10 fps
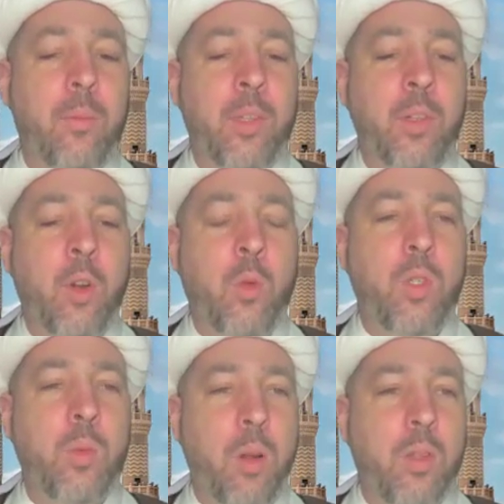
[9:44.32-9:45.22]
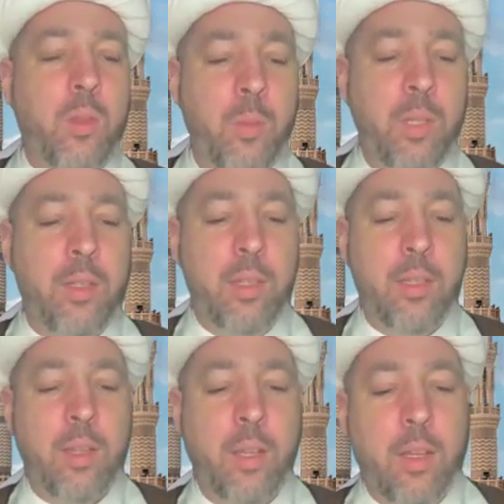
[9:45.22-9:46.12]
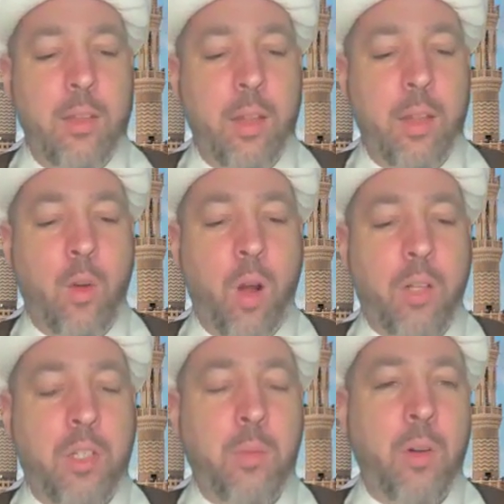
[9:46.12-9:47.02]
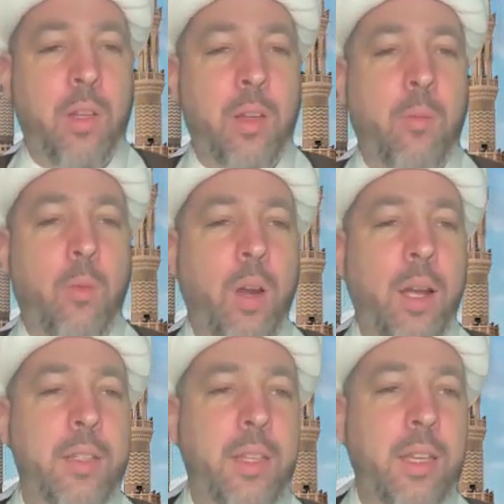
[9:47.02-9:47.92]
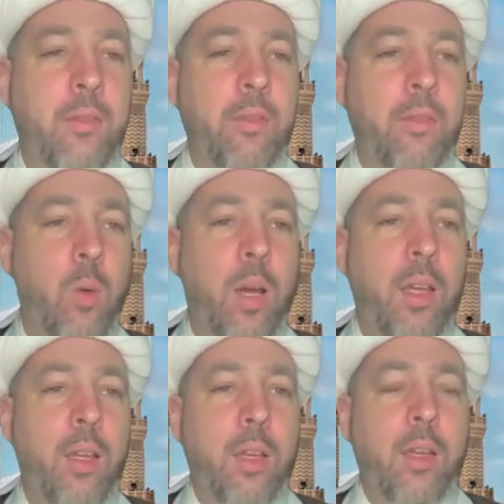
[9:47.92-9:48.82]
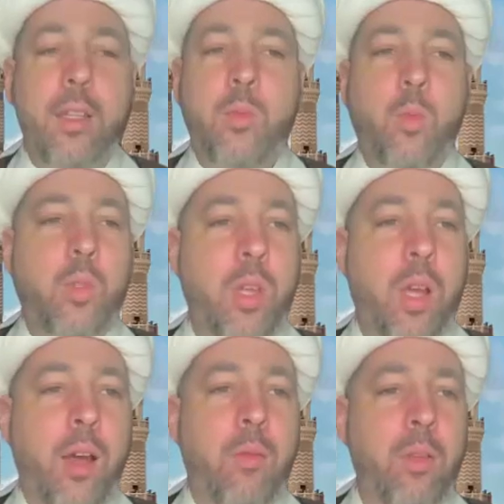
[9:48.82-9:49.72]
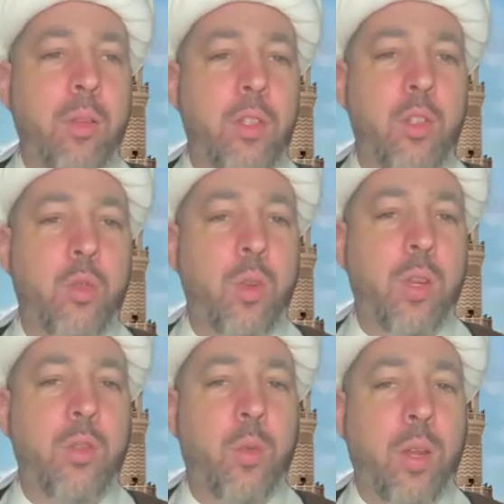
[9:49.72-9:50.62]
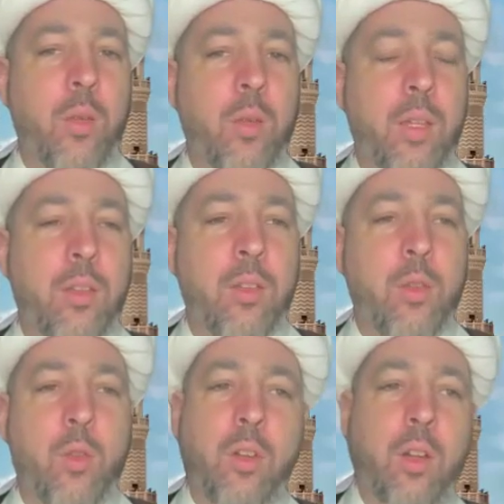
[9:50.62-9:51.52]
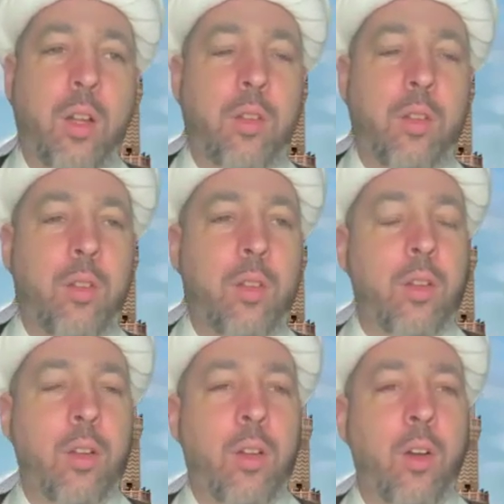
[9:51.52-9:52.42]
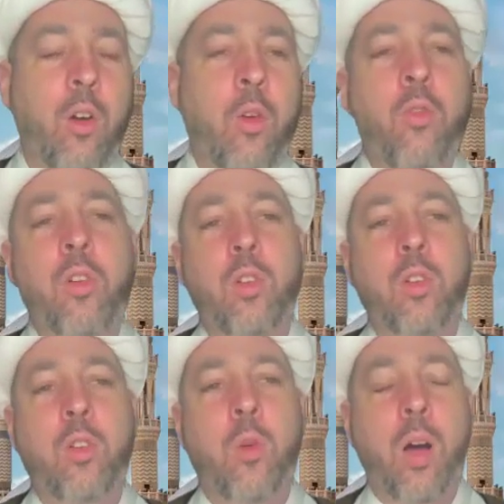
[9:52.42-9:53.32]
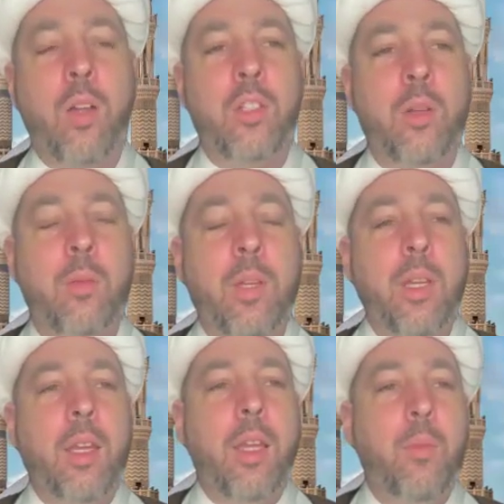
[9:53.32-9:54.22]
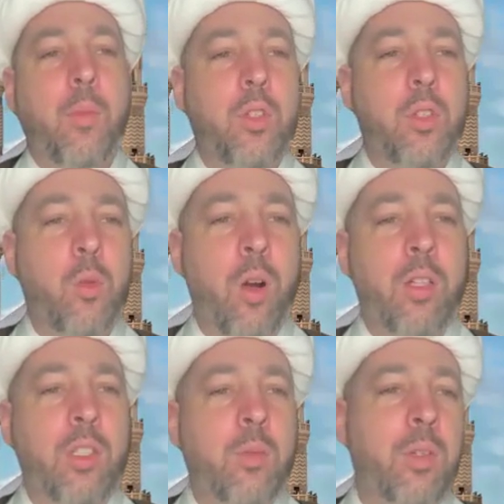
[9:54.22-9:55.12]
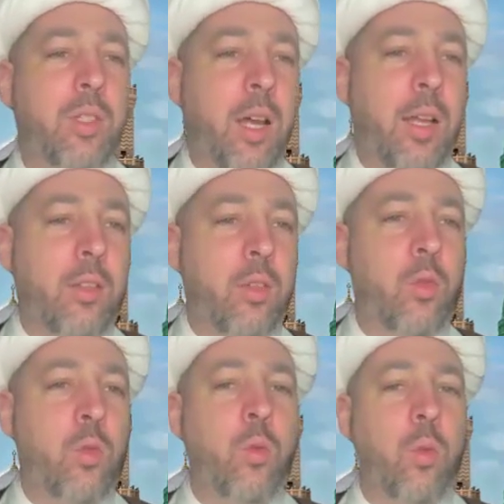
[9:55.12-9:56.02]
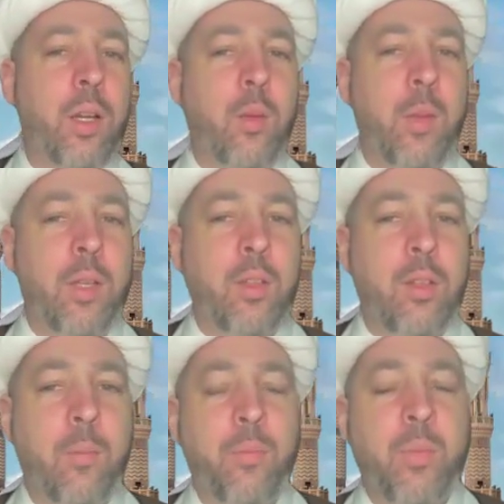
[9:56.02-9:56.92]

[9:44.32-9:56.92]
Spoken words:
responsibilities that are wajib on him, whereas giving away is mustahab. It's recommended. You cannot overlook the wajib and push the wajib aside to do recommended.